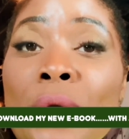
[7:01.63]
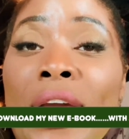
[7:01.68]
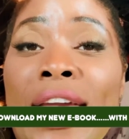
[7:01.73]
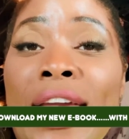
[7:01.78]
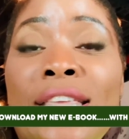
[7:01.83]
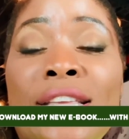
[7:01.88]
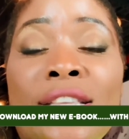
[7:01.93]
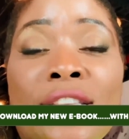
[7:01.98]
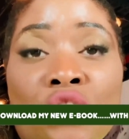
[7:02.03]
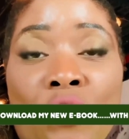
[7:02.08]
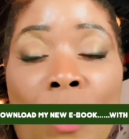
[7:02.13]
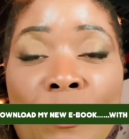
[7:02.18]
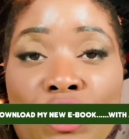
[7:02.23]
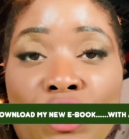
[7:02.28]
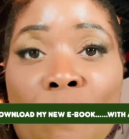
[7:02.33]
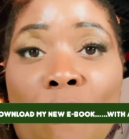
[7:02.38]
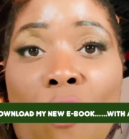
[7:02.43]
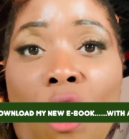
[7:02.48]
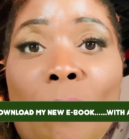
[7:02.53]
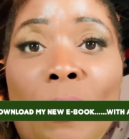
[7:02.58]
in the description
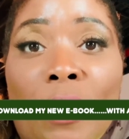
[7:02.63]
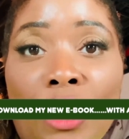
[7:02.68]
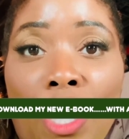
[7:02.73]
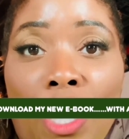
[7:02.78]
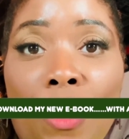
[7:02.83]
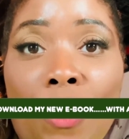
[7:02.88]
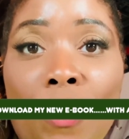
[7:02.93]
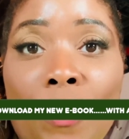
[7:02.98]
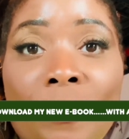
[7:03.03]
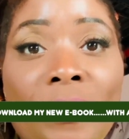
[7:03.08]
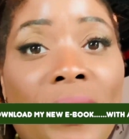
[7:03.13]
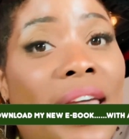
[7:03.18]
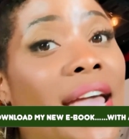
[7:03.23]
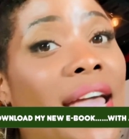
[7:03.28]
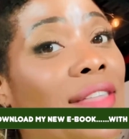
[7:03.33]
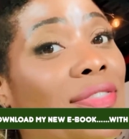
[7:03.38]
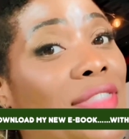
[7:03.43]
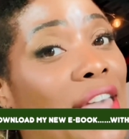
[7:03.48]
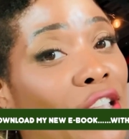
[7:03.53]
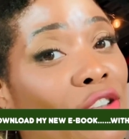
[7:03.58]
bar below.
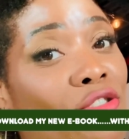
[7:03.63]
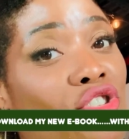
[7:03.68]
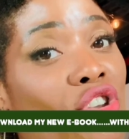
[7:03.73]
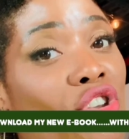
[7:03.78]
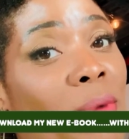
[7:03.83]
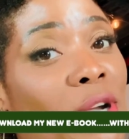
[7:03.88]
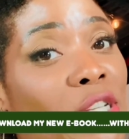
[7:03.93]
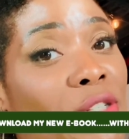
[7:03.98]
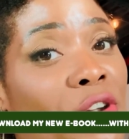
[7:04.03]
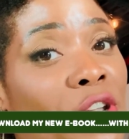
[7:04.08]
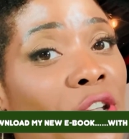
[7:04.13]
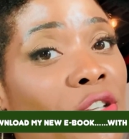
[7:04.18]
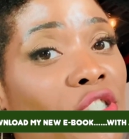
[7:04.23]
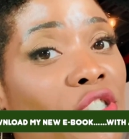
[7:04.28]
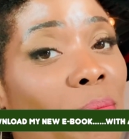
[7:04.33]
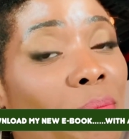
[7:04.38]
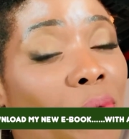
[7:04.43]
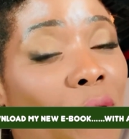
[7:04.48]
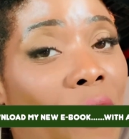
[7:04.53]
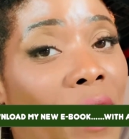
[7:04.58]
Thank you so much for your
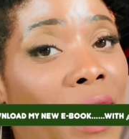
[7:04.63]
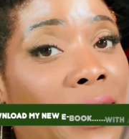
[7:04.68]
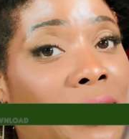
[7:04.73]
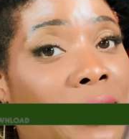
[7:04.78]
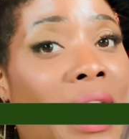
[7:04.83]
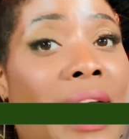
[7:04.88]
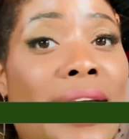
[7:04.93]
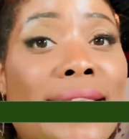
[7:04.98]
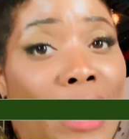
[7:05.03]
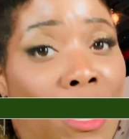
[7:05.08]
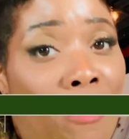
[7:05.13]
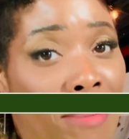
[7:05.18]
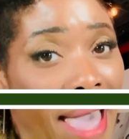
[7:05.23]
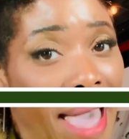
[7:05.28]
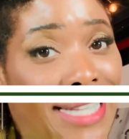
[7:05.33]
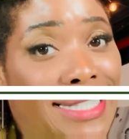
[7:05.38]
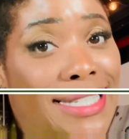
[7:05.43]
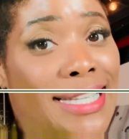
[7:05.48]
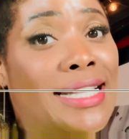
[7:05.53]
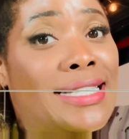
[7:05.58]
support. Now back
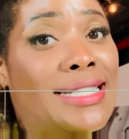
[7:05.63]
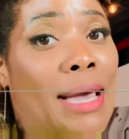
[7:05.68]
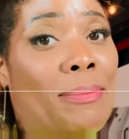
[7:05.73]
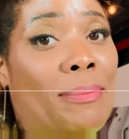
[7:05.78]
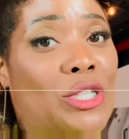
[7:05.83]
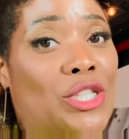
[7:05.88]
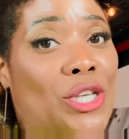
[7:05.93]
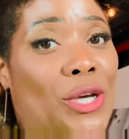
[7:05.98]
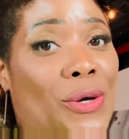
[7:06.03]
to this episode.